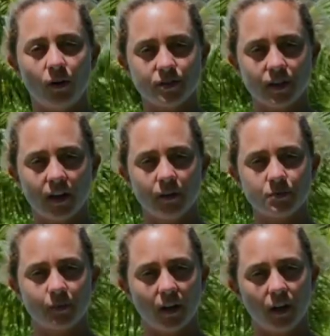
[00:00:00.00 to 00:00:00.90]
Also
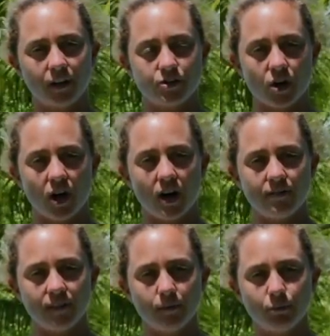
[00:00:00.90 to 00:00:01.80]
helps with a lot of
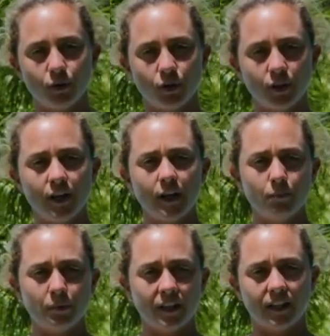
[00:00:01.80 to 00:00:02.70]
drive in the board,
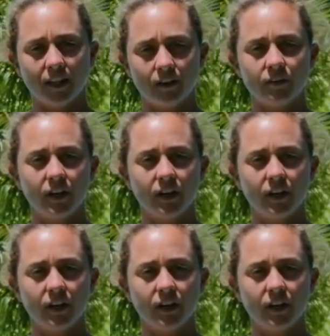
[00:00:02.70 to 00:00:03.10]
but you can